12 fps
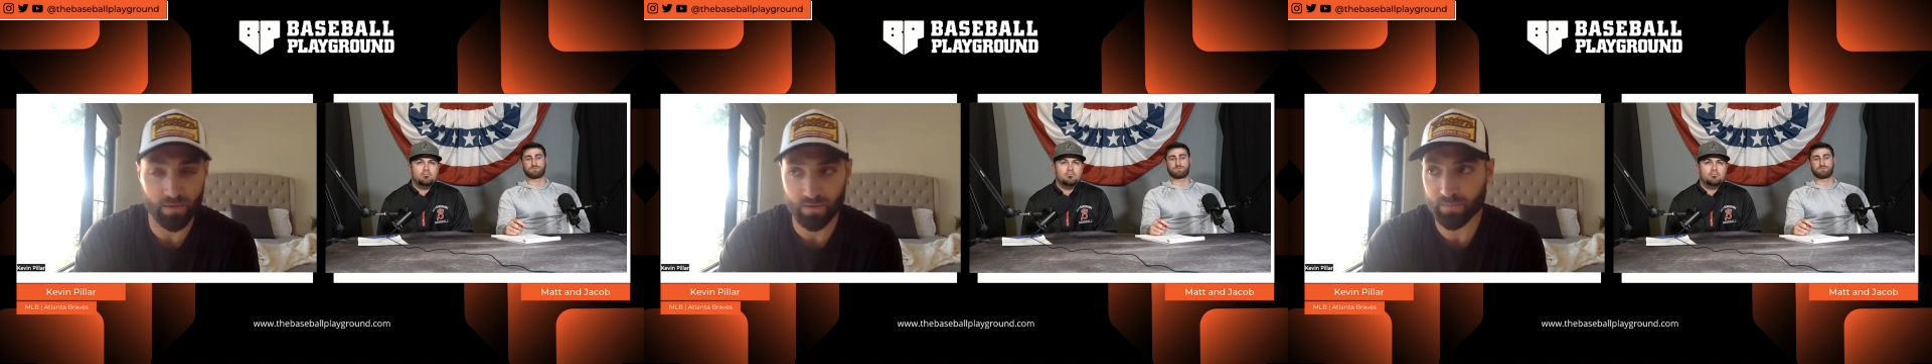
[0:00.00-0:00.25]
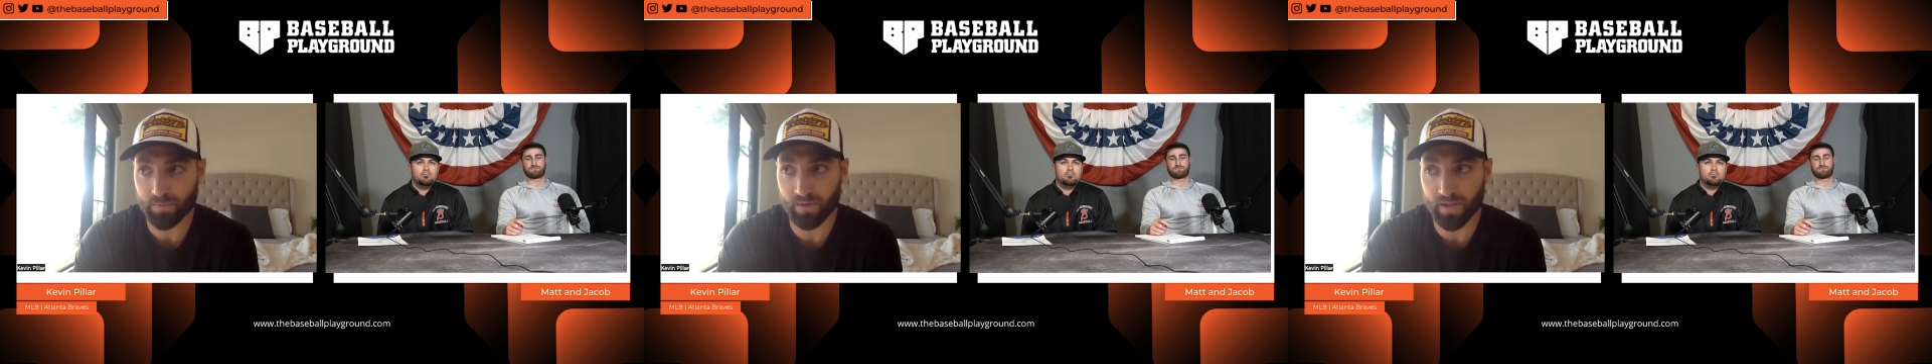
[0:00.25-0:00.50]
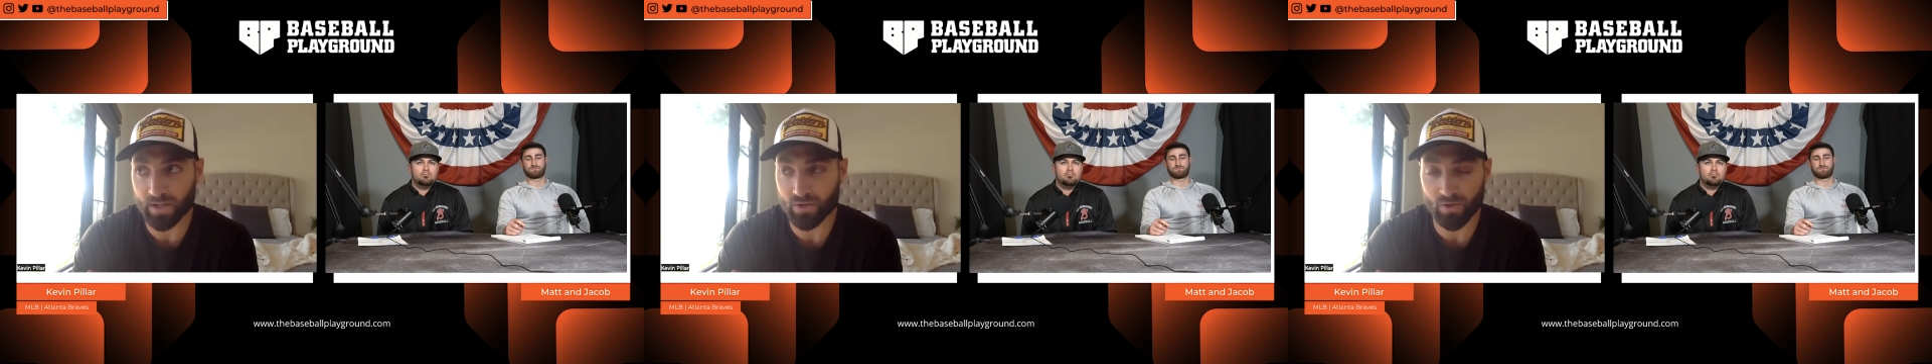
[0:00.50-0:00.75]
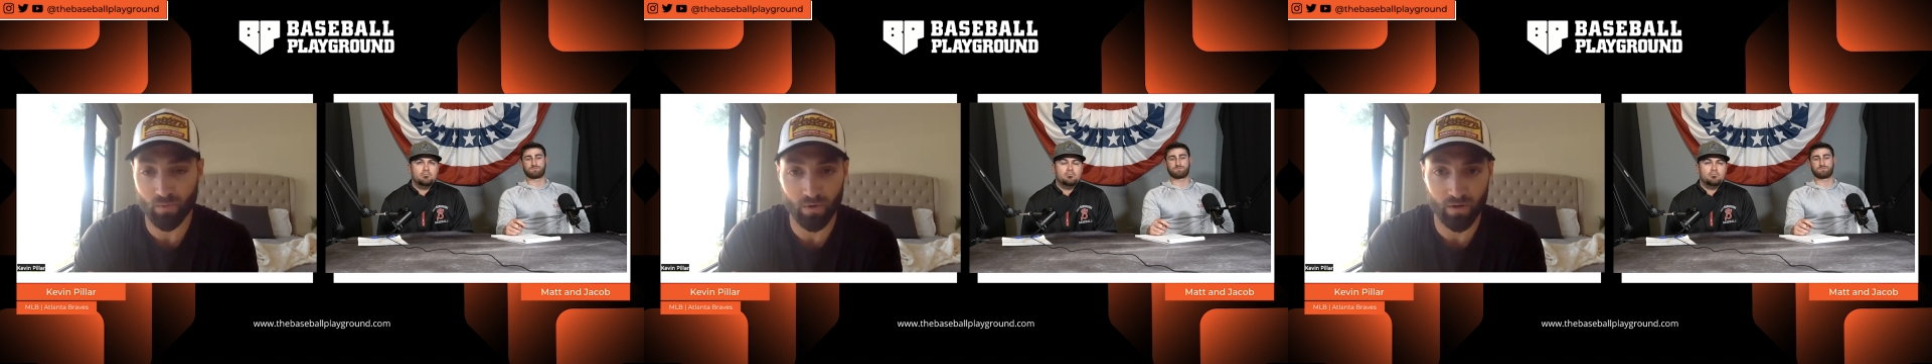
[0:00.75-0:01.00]
there was putting
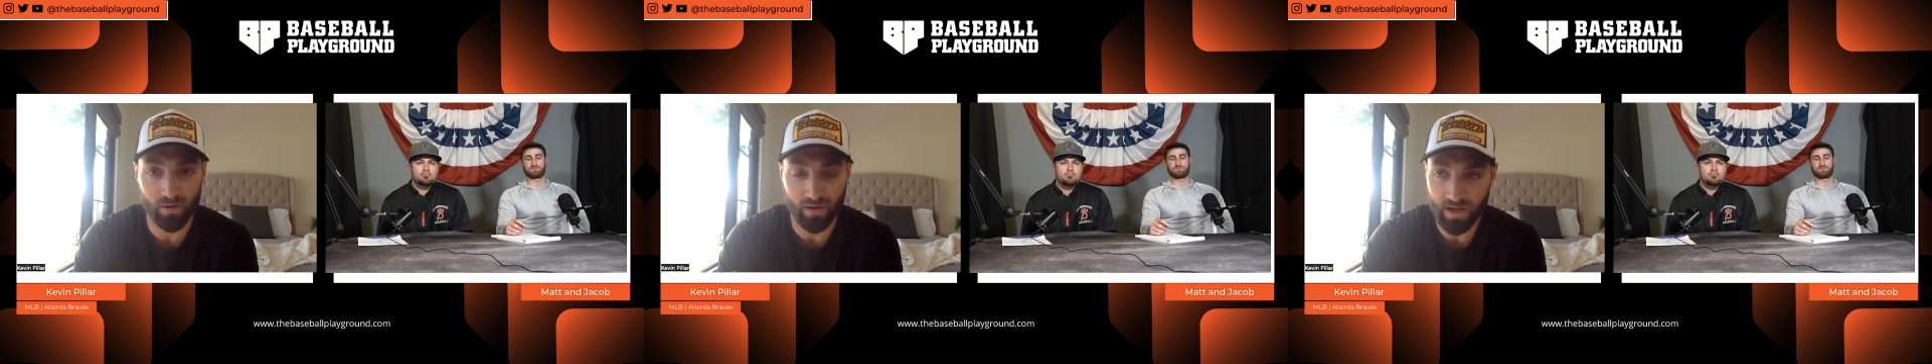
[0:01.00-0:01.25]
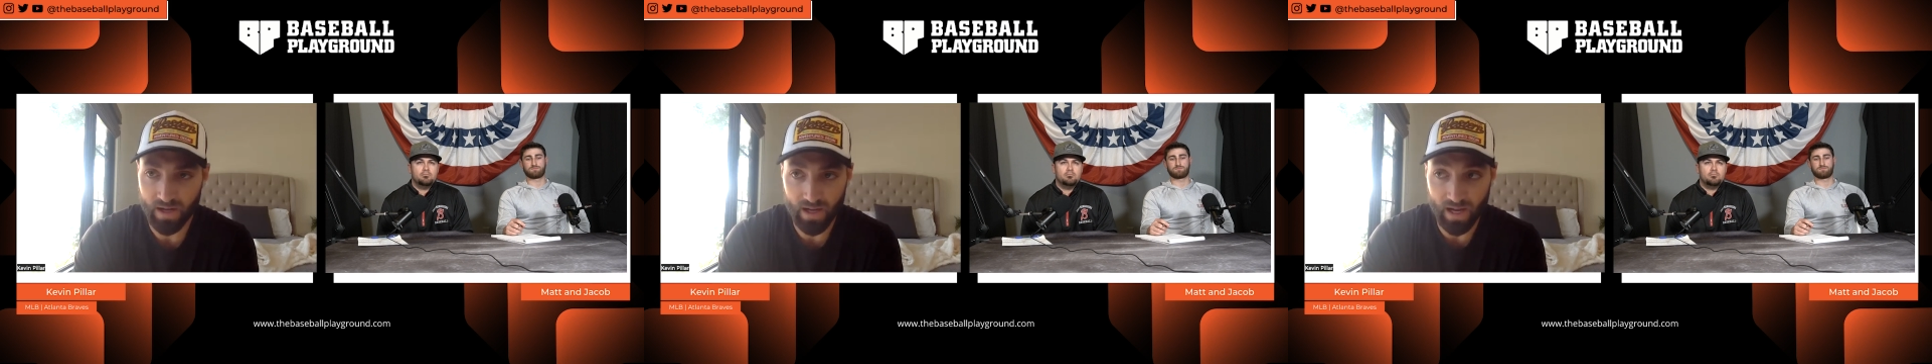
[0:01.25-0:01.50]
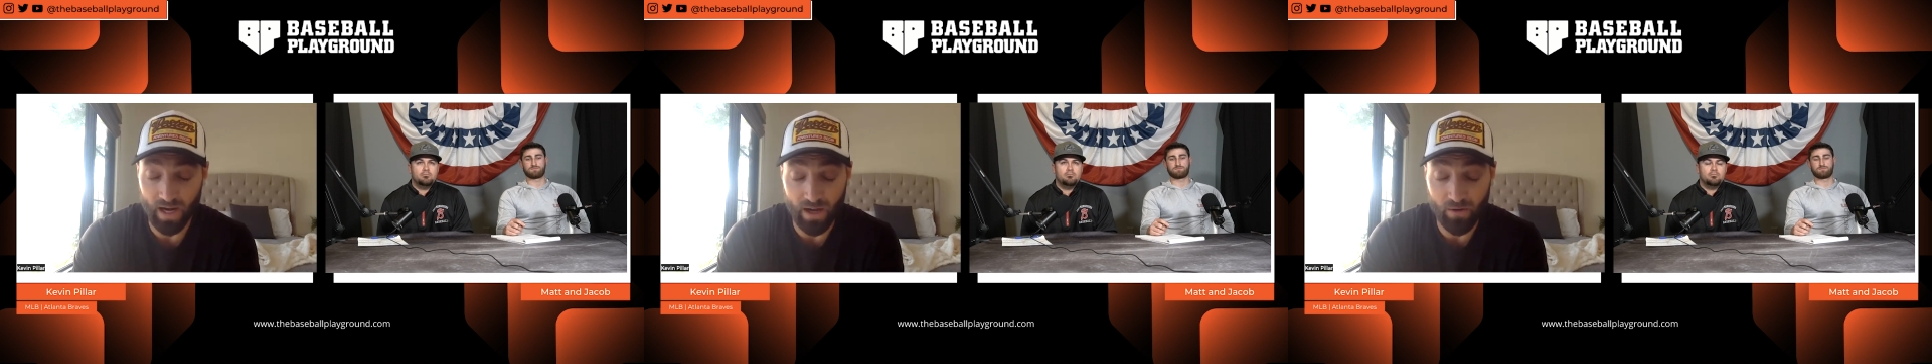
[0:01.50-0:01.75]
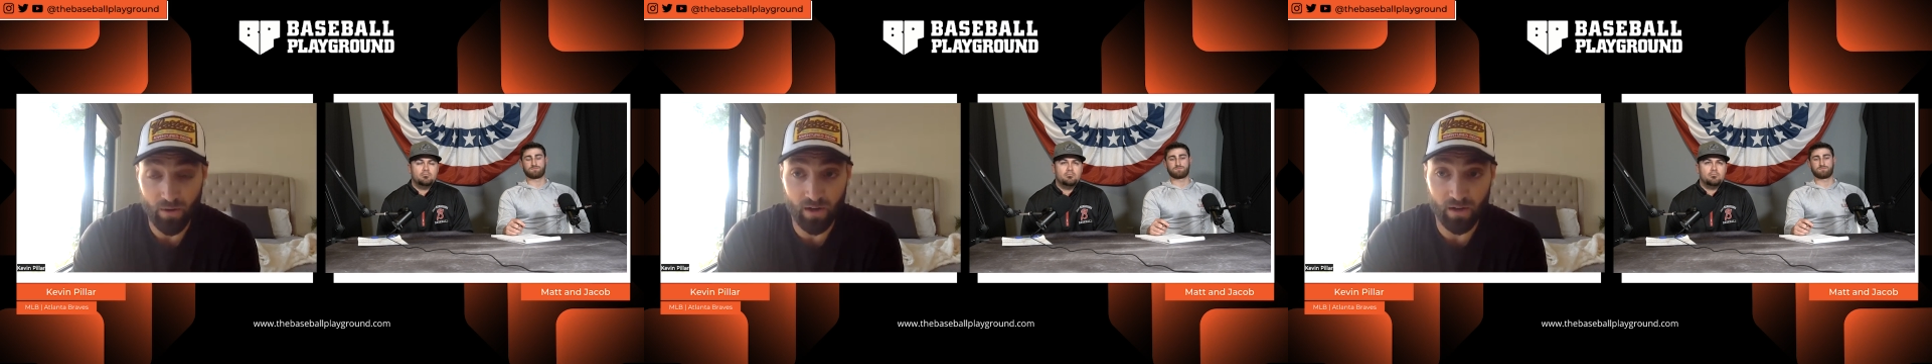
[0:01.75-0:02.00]
extra work. And I
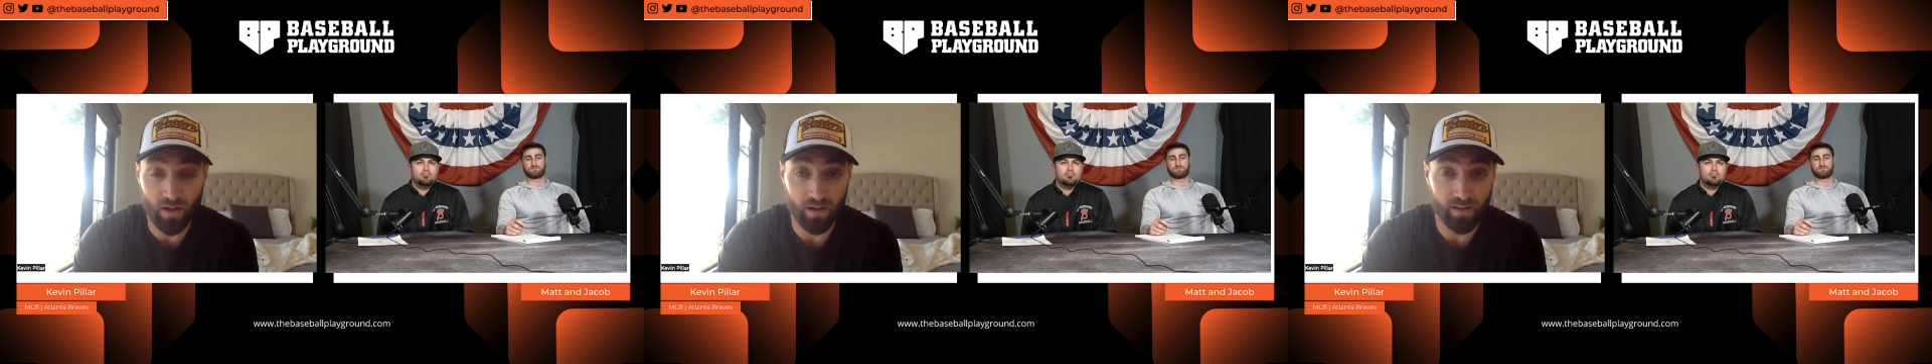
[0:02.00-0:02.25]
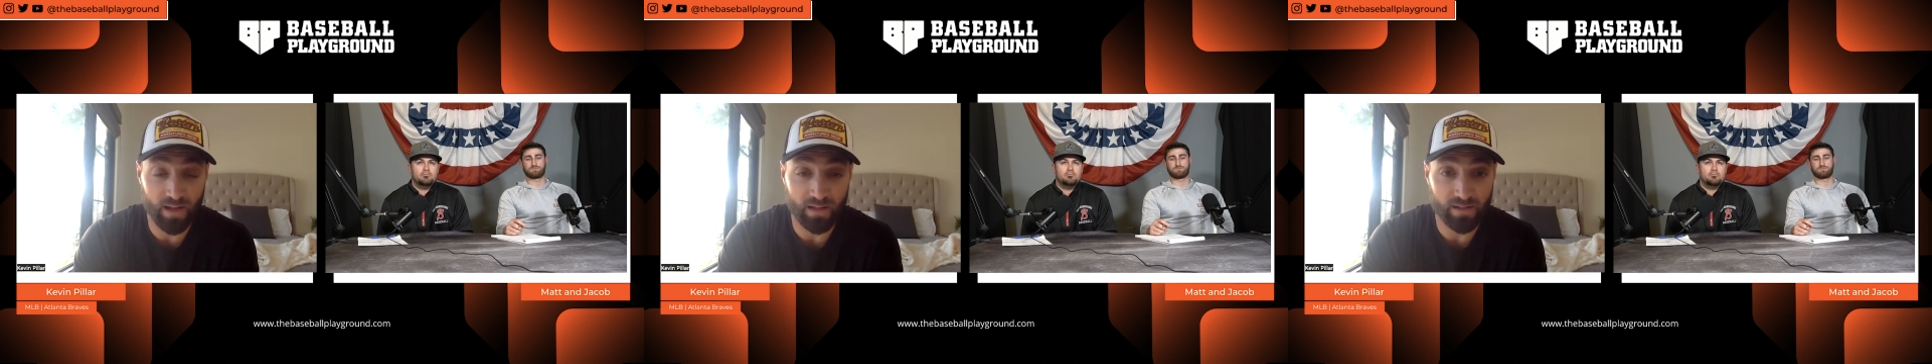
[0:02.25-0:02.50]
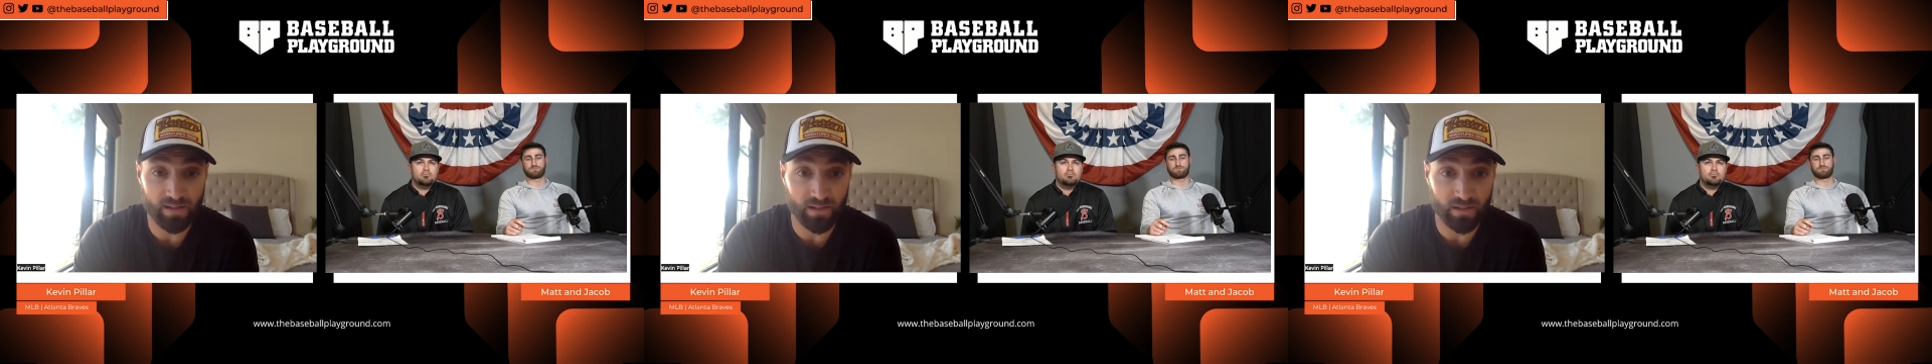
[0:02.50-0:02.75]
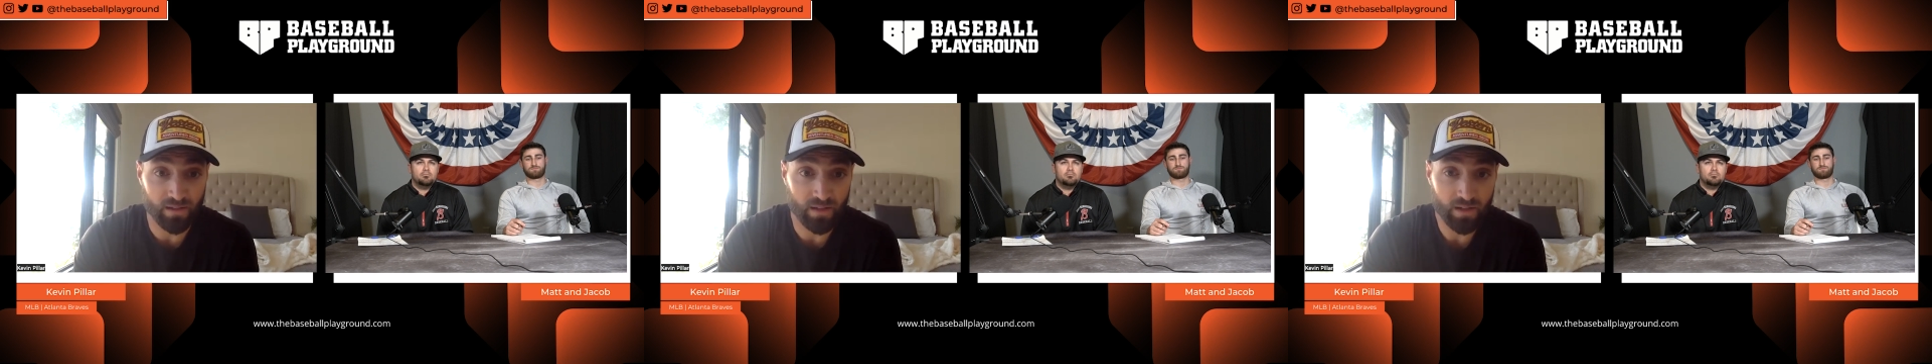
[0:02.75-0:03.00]
credit a lot of that to,